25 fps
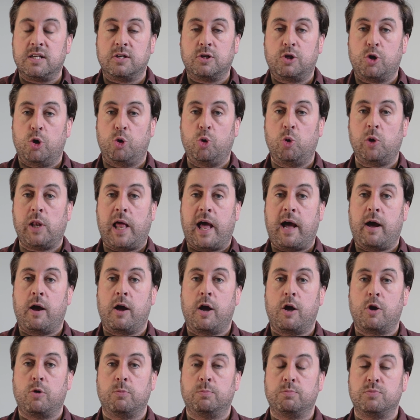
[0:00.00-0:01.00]
and cool our
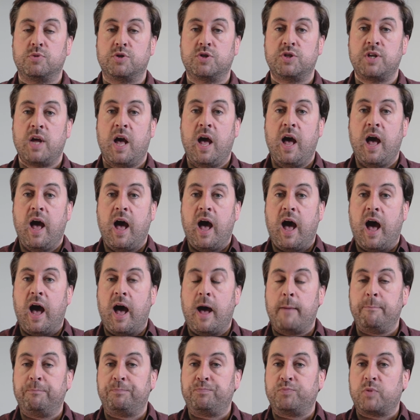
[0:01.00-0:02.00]
homes.
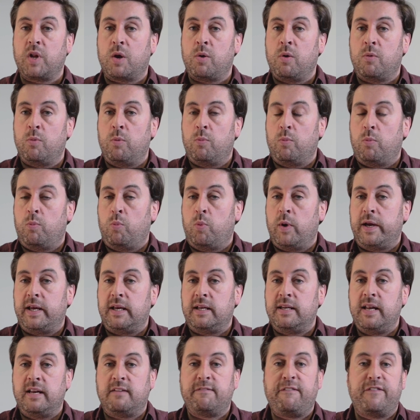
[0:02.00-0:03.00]

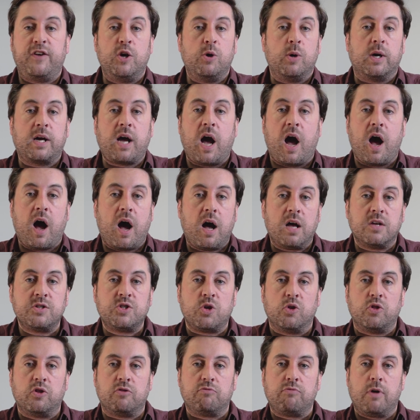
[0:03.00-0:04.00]
We need fewer cars
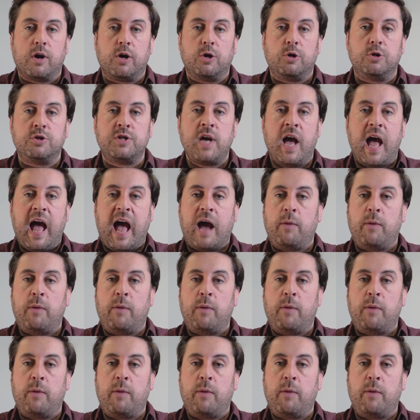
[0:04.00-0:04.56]
on the road,